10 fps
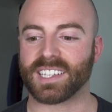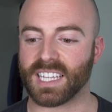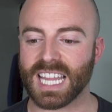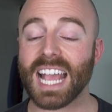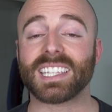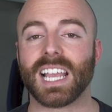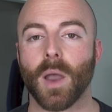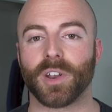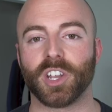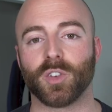because the last thing I
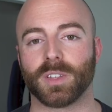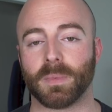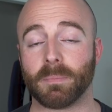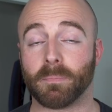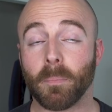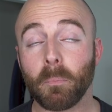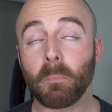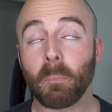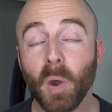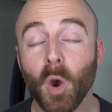want to do is be
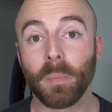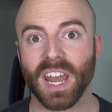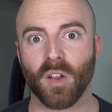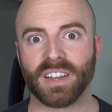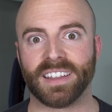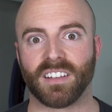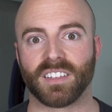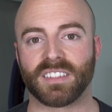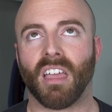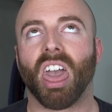pooping out
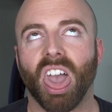needles.